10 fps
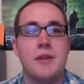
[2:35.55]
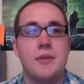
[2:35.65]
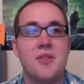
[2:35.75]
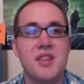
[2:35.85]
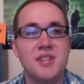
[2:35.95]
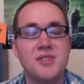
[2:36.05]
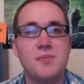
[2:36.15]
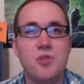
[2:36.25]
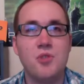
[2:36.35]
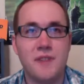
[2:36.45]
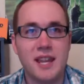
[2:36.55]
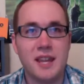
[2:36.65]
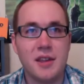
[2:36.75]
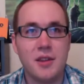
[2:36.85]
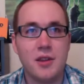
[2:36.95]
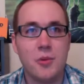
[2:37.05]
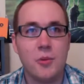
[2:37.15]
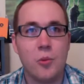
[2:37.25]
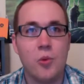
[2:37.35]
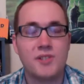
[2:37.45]
This movie
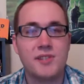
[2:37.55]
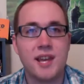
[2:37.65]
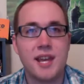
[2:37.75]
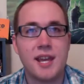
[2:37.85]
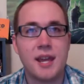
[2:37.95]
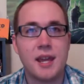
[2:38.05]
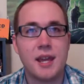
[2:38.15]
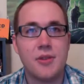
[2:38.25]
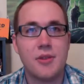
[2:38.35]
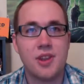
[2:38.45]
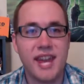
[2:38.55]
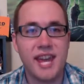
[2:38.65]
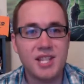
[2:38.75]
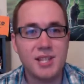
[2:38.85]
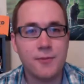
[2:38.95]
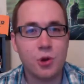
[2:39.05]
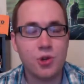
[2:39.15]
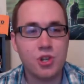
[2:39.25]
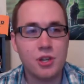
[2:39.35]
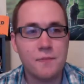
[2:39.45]
was like the kids'
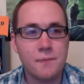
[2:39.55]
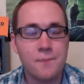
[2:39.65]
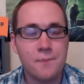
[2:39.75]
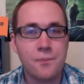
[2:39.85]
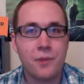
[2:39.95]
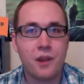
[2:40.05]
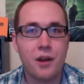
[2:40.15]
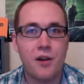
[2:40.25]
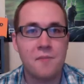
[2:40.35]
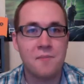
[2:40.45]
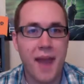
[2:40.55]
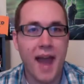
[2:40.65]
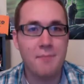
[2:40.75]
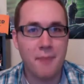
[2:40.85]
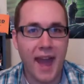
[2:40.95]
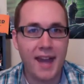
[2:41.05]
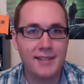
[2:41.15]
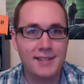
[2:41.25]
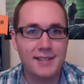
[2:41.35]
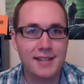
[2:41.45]
version of Mad
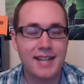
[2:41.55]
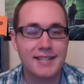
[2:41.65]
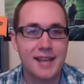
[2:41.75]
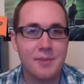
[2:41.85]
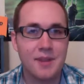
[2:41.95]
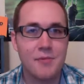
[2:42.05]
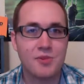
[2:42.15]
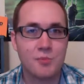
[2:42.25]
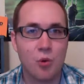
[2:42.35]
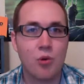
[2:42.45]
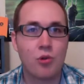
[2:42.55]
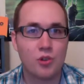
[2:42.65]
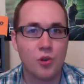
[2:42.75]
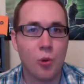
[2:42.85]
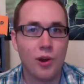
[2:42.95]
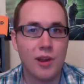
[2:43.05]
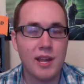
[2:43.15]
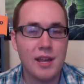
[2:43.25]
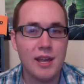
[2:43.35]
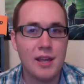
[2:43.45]
Max, except it was more gory.